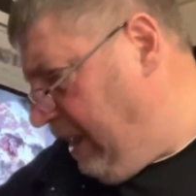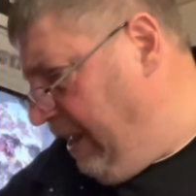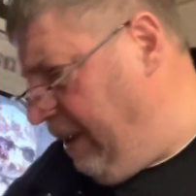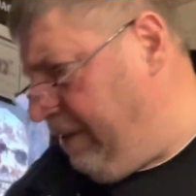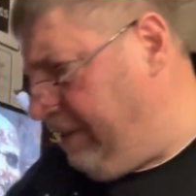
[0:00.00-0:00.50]

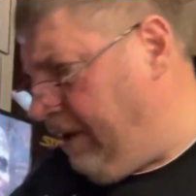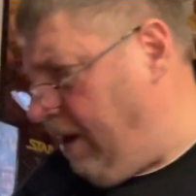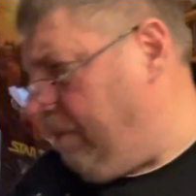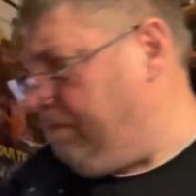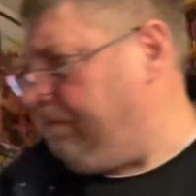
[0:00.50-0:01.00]
is
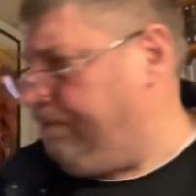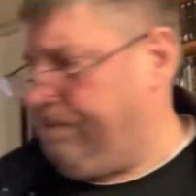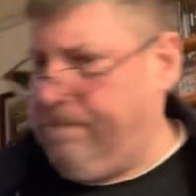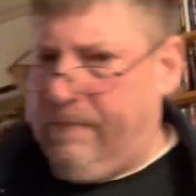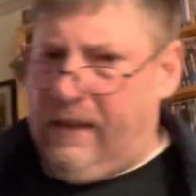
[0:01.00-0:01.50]

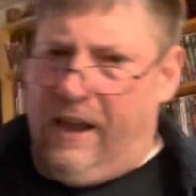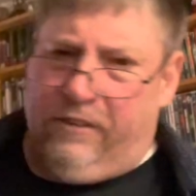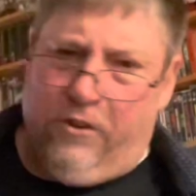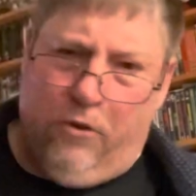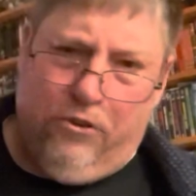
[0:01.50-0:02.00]
I
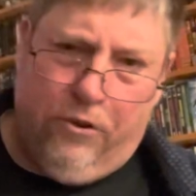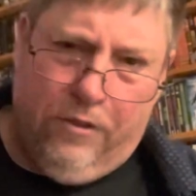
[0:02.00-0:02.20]
told you